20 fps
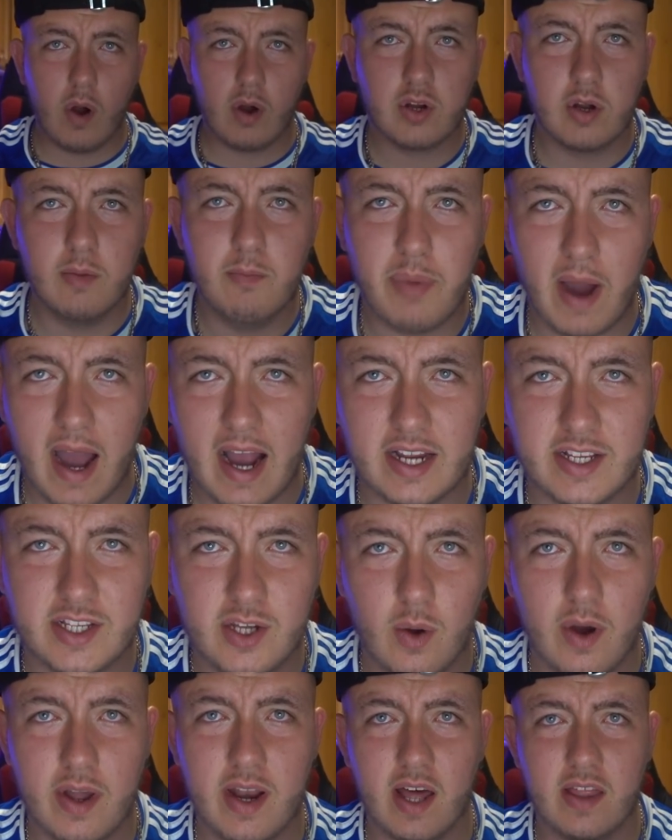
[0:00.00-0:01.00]
welcome back
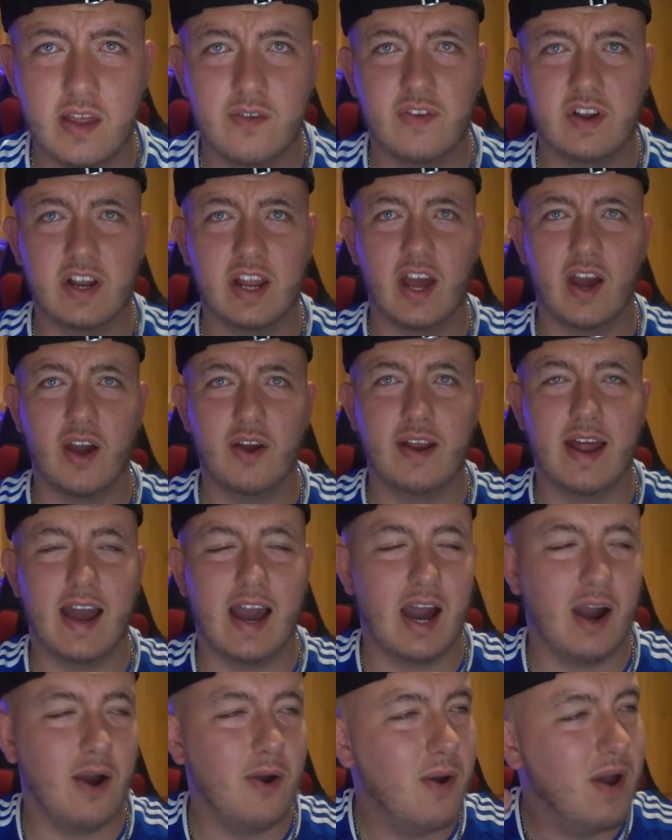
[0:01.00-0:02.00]
to another video
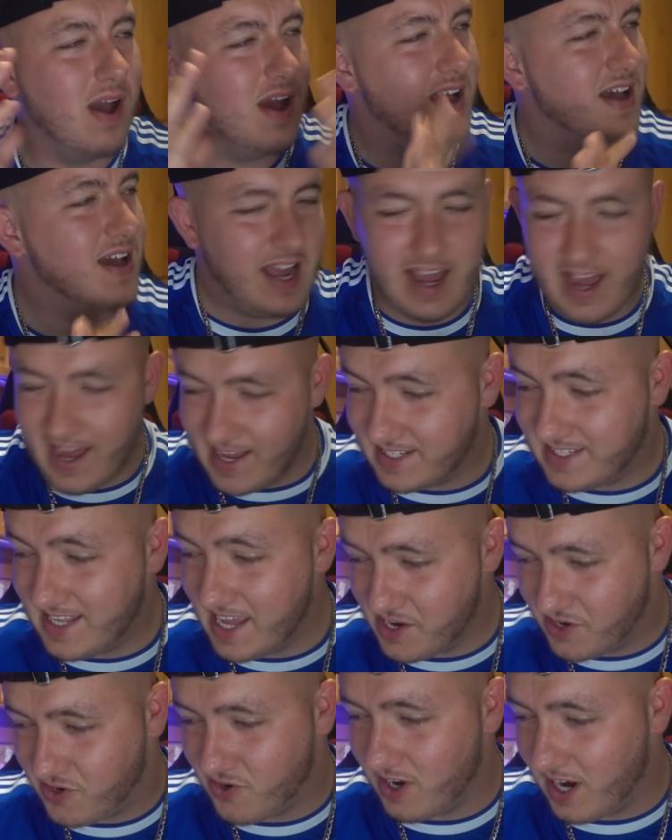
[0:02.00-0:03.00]
now. It is
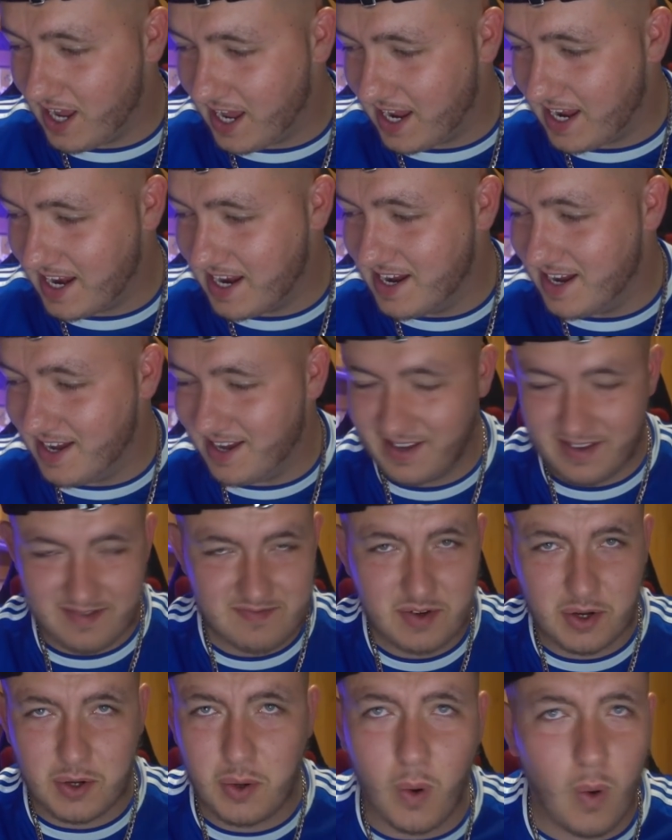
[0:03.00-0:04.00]
literally
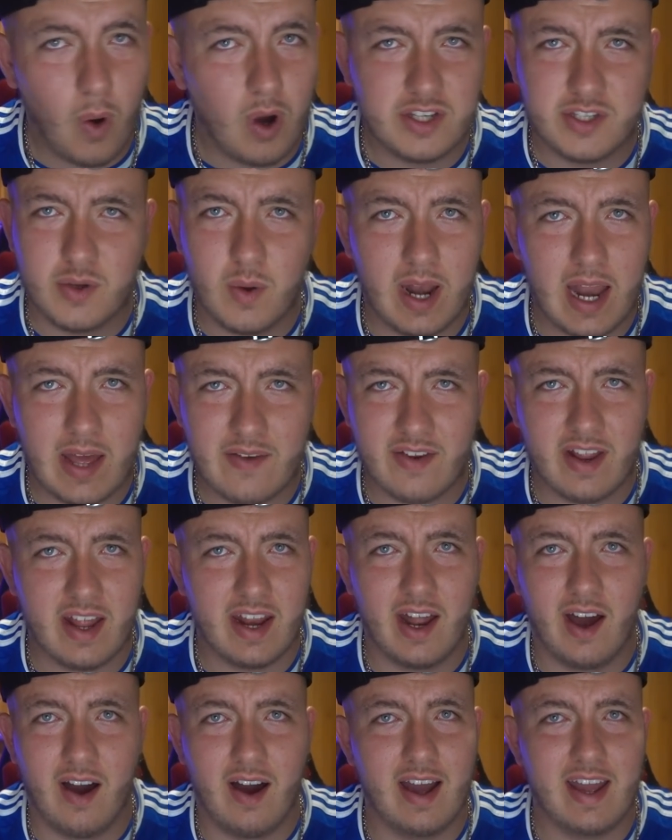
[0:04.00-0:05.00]
quarter to 11 at
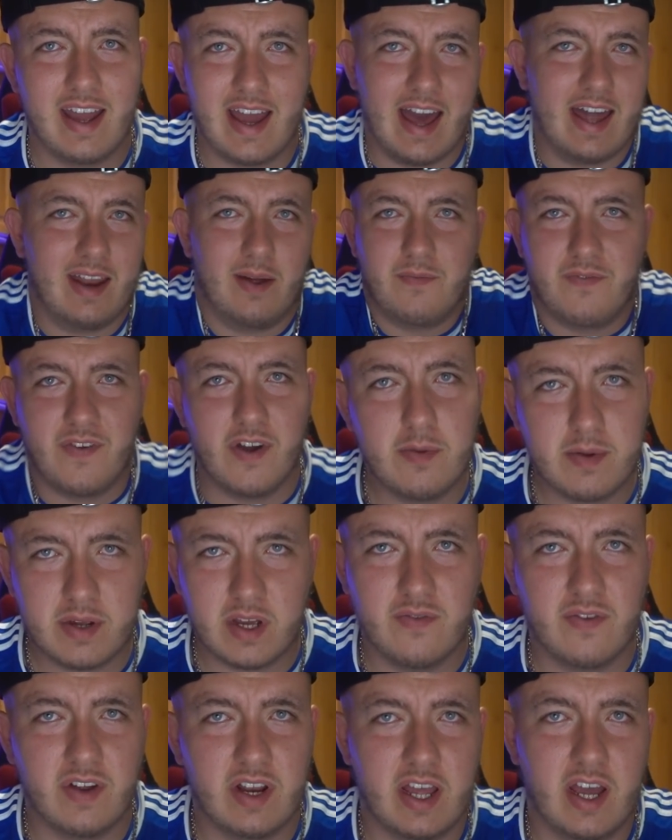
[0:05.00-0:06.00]
night and I'm filming
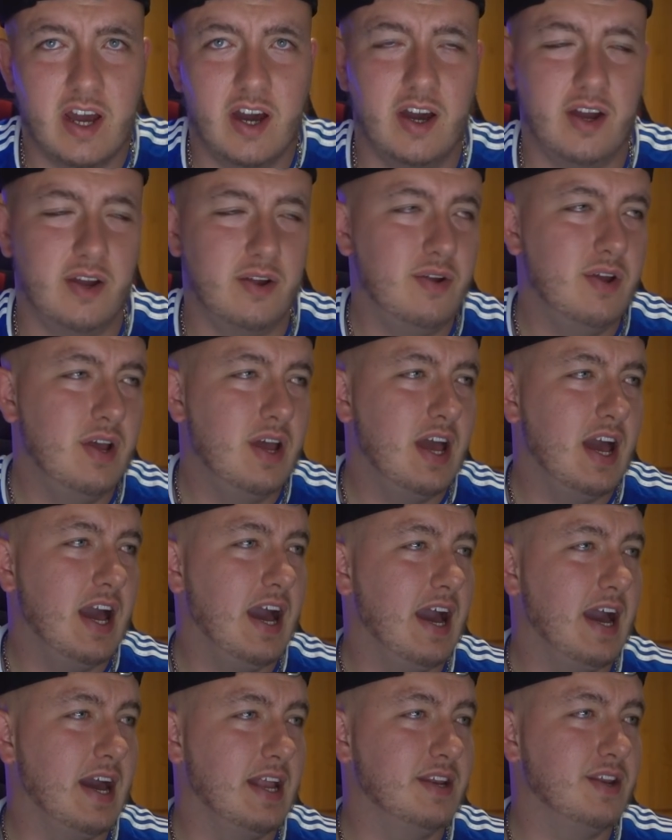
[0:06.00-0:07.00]
a video
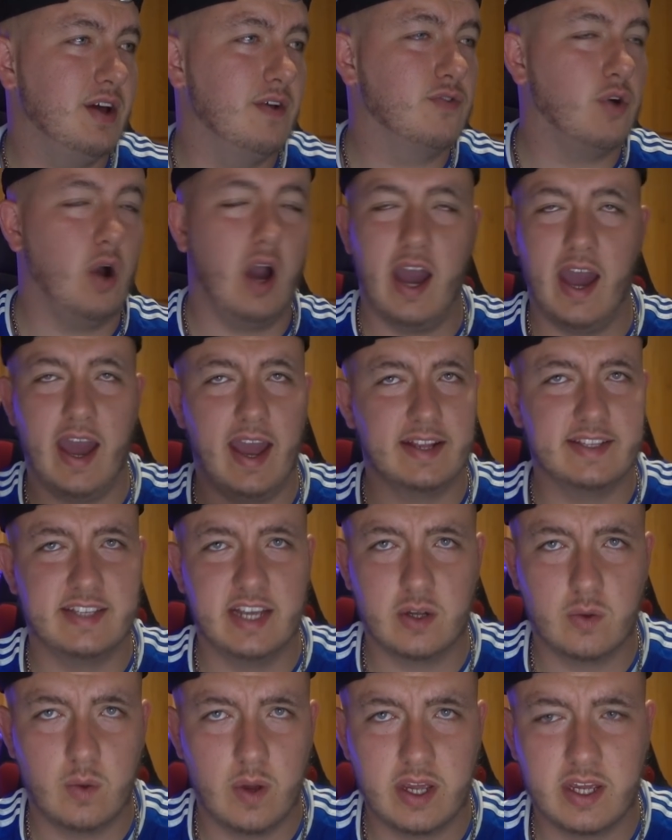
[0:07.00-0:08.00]
and I've got a
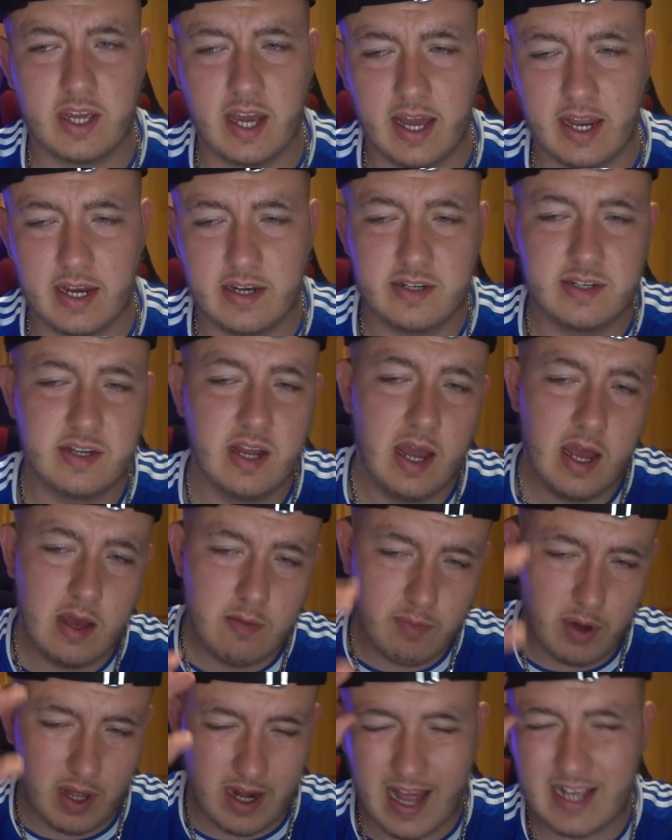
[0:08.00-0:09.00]
hectic weekend.
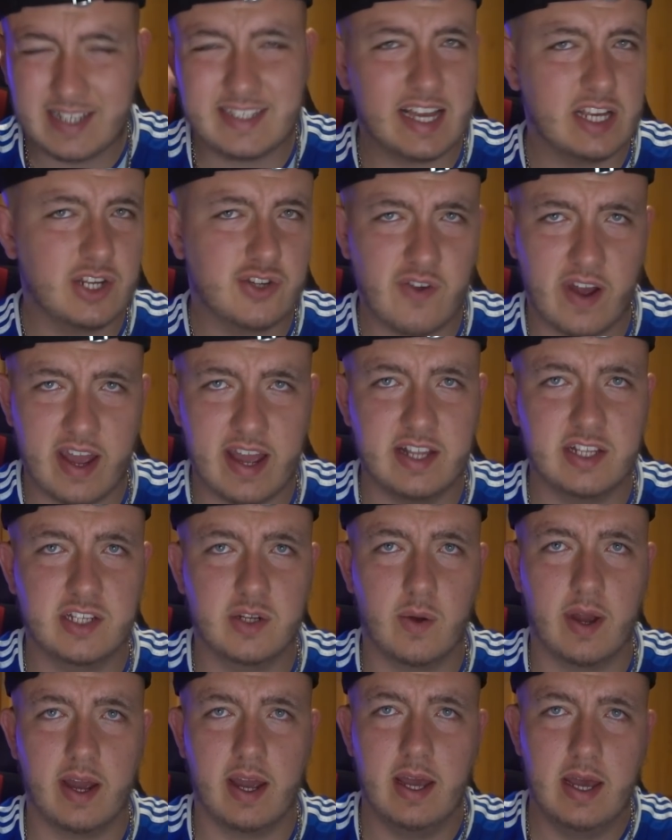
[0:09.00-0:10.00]
But let's get straight
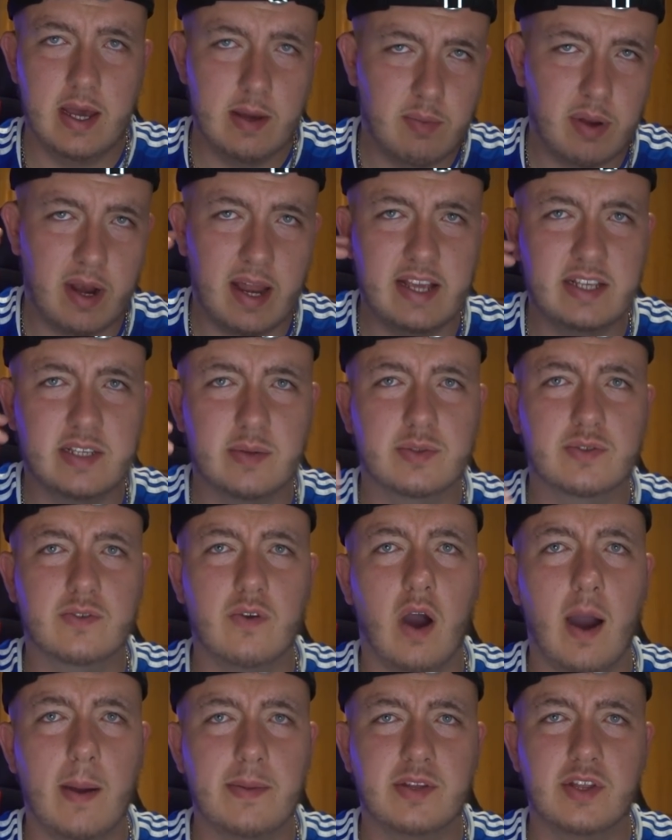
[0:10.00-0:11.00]
into it. Please
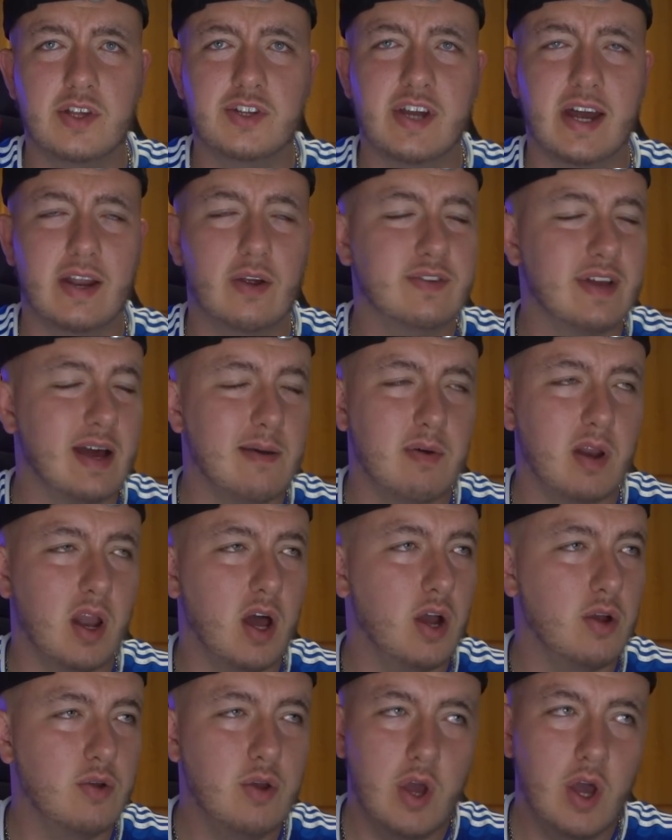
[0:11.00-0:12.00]
subscribe to the channel down
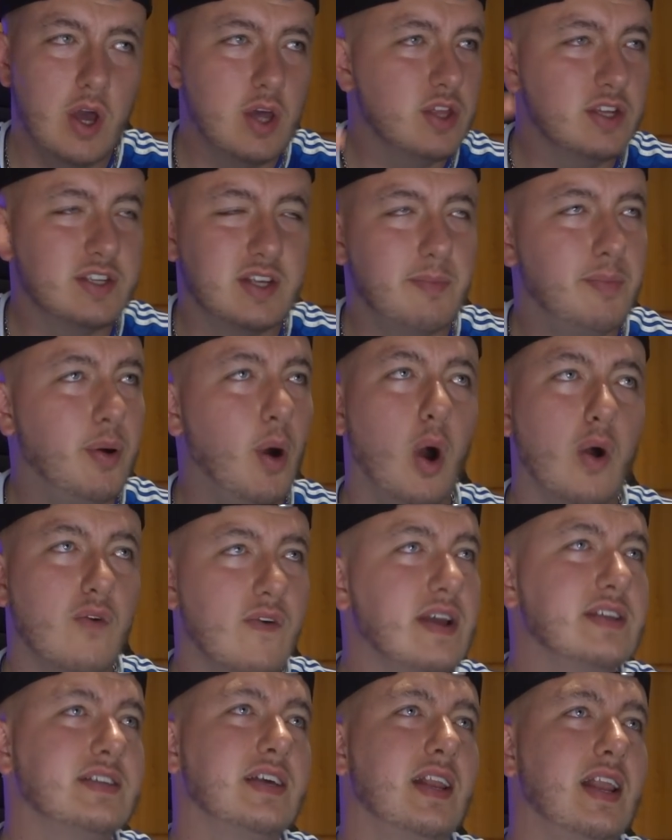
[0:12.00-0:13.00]
below. The support
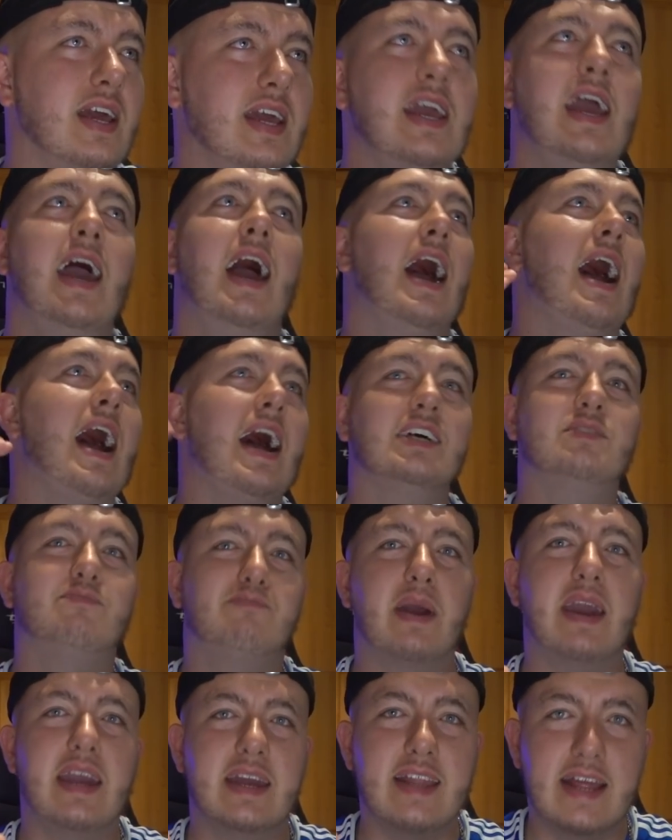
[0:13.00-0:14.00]
recently has
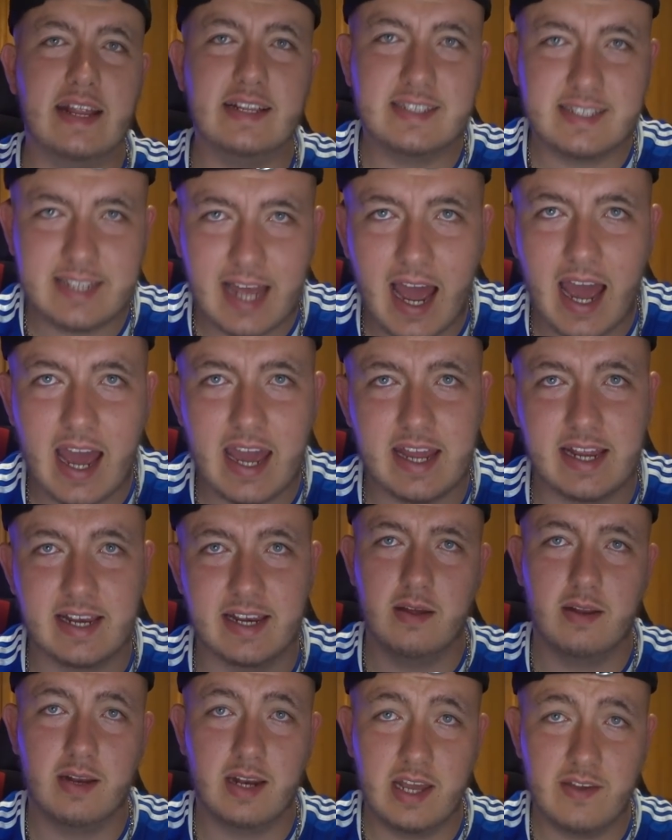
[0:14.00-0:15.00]
been
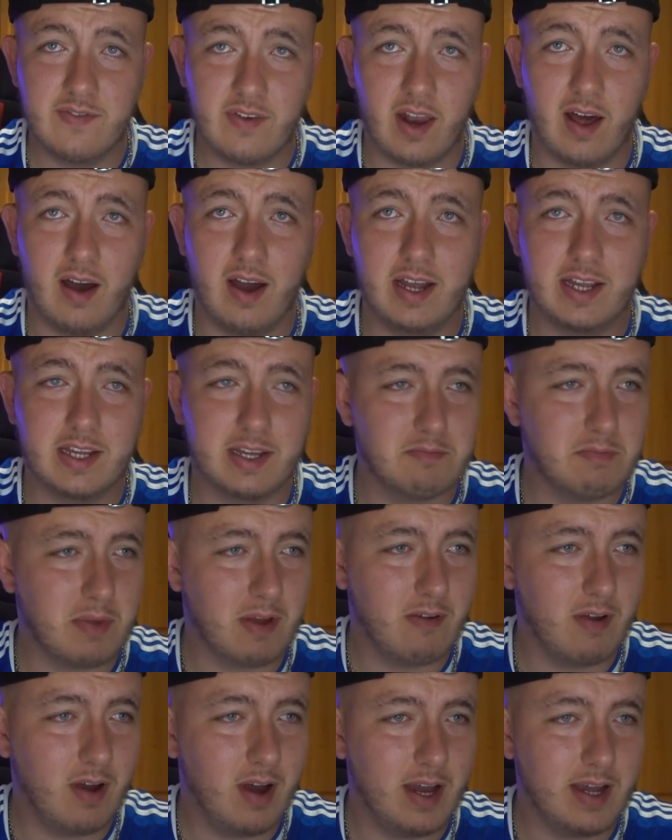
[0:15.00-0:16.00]
insane. Leave a like,
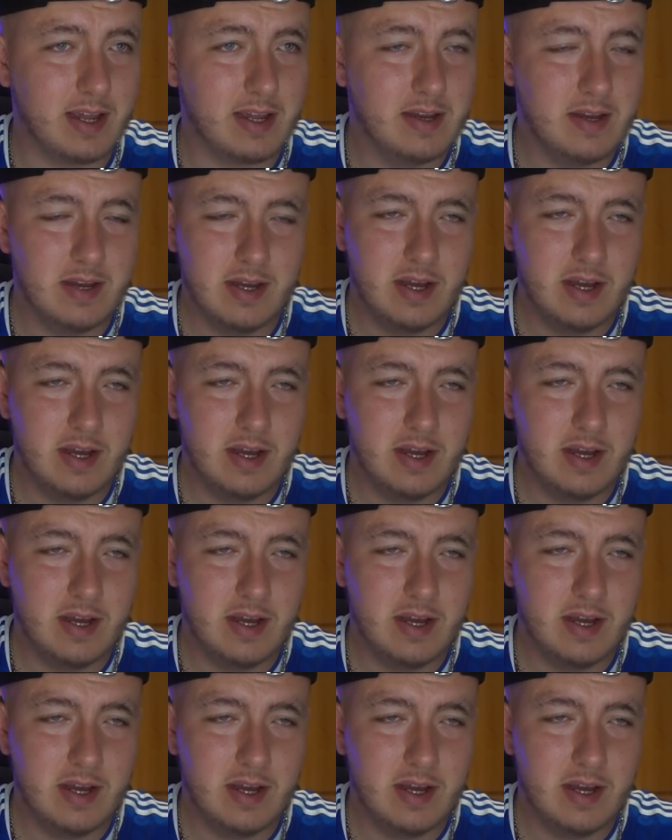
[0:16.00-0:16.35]
alright?